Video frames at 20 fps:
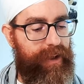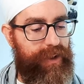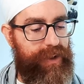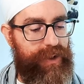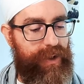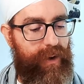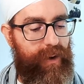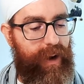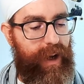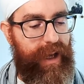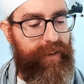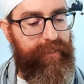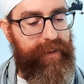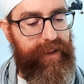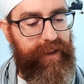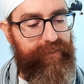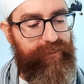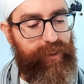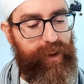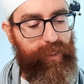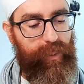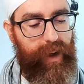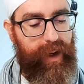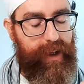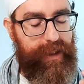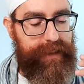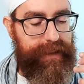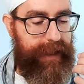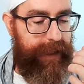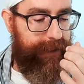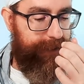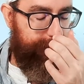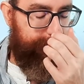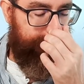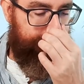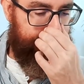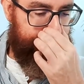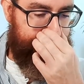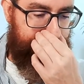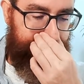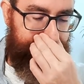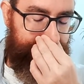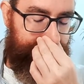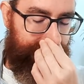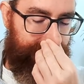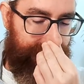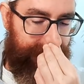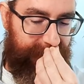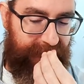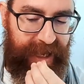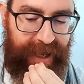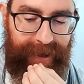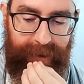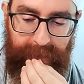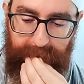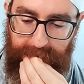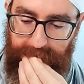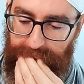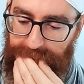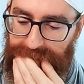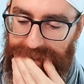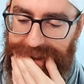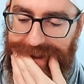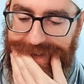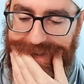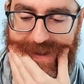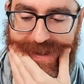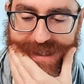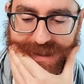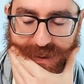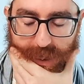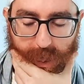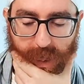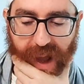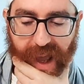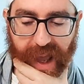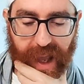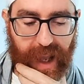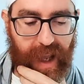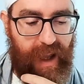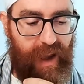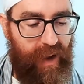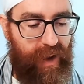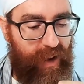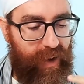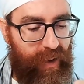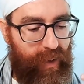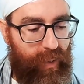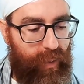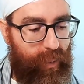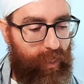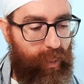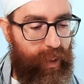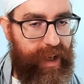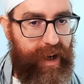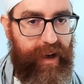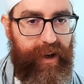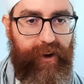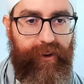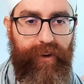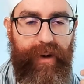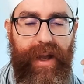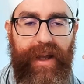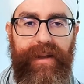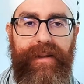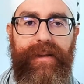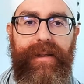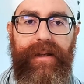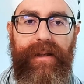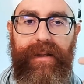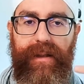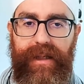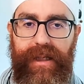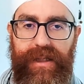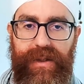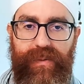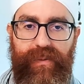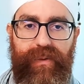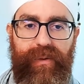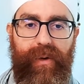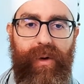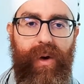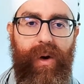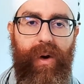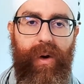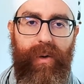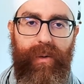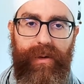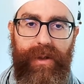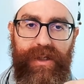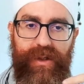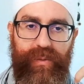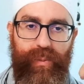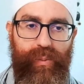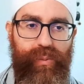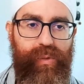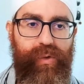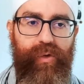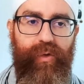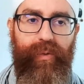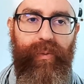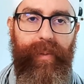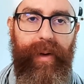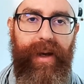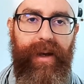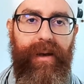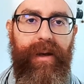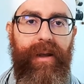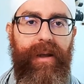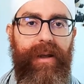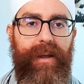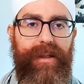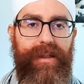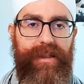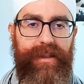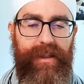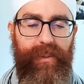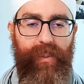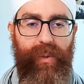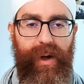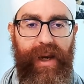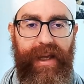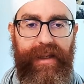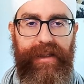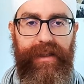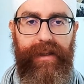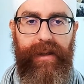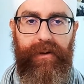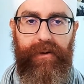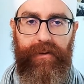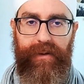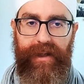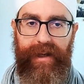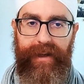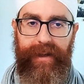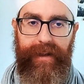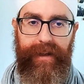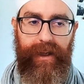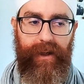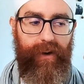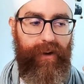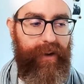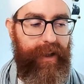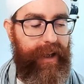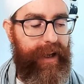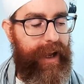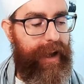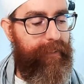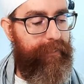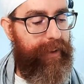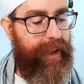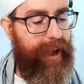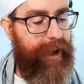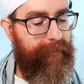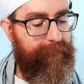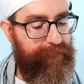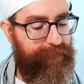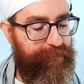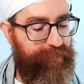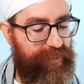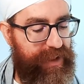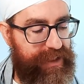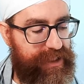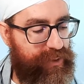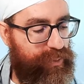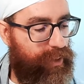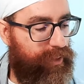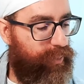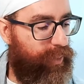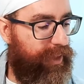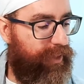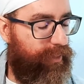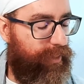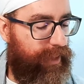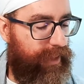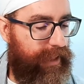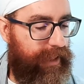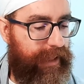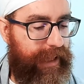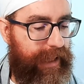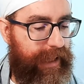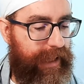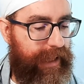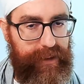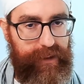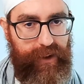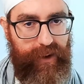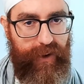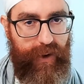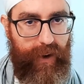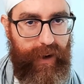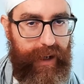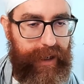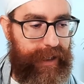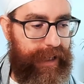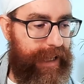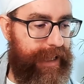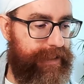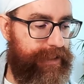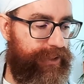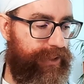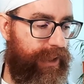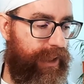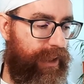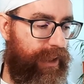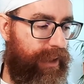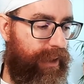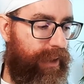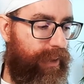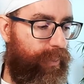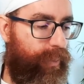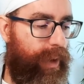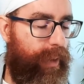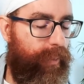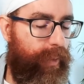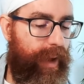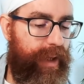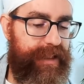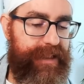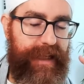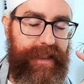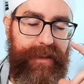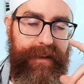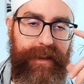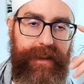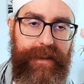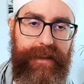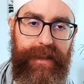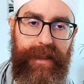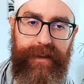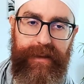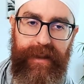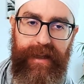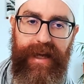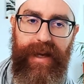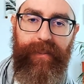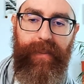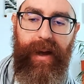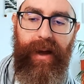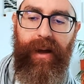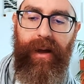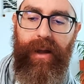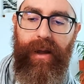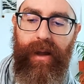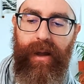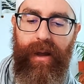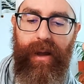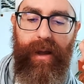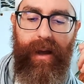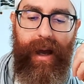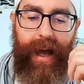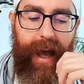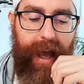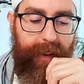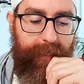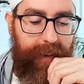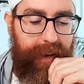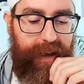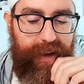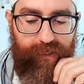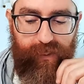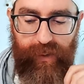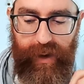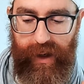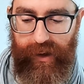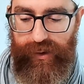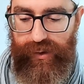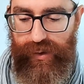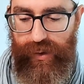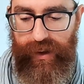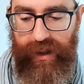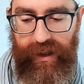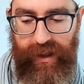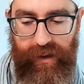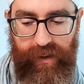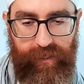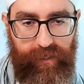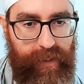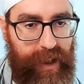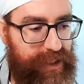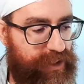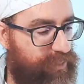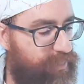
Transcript: So I believe when we are chanting Sat Kriya in this way, we are creating this flow, this movement, stimulating the Kundalini going up. Yeah, this is what we do in the class, in the yoga class. When we are chanting Sat Naam, I believe we are tuning in much